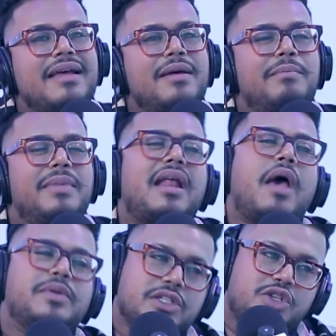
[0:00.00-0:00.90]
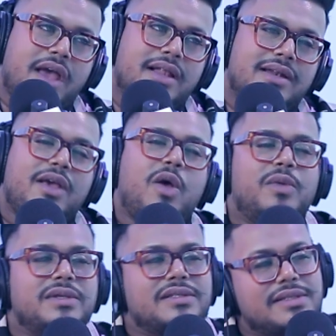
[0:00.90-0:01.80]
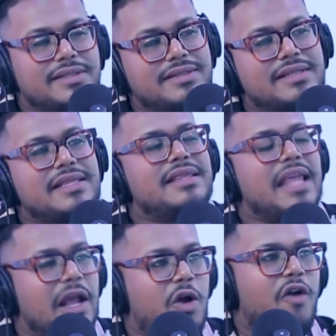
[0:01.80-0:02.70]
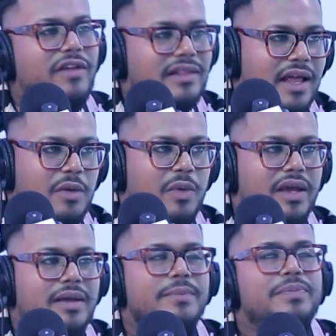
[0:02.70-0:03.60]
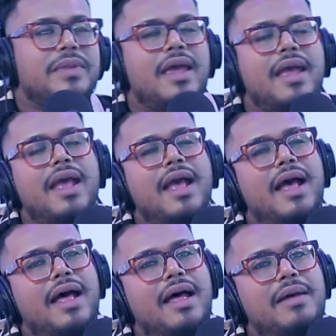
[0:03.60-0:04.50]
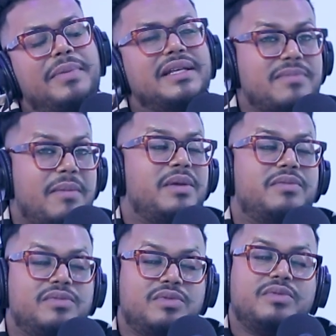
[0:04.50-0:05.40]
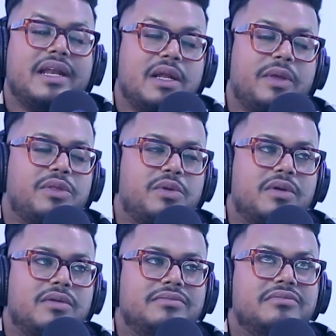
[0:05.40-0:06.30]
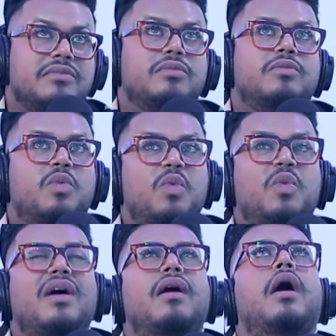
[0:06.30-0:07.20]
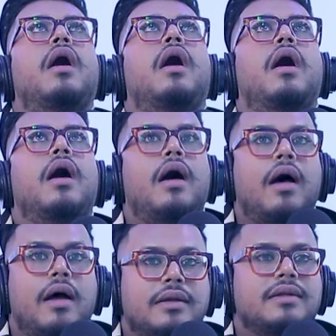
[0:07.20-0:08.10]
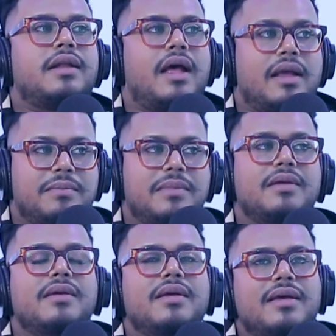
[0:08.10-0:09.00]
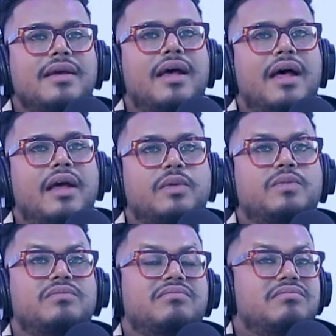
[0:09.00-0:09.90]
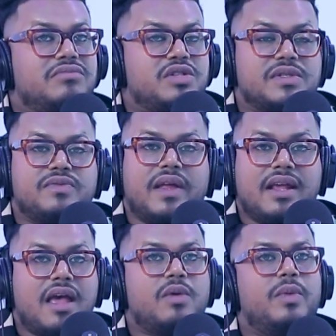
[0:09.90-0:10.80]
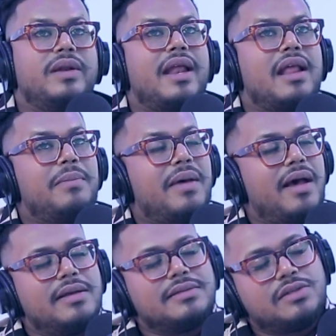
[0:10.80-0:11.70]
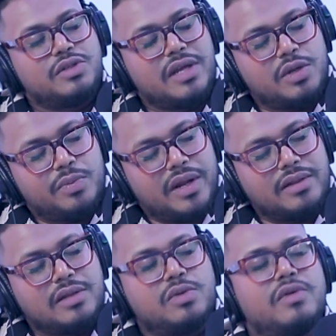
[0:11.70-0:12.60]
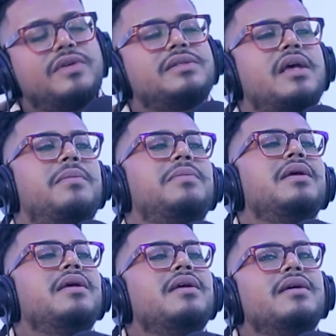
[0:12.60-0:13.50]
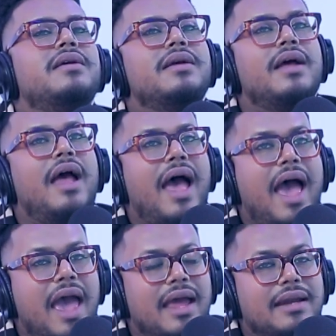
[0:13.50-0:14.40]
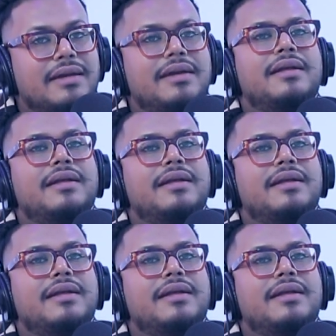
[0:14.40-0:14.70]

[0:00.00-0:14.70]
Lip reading: but I was a child. I always think of it that way. Because mommy really went through a hard time. She was very young when Dada passed. She had to bring the two of us up. And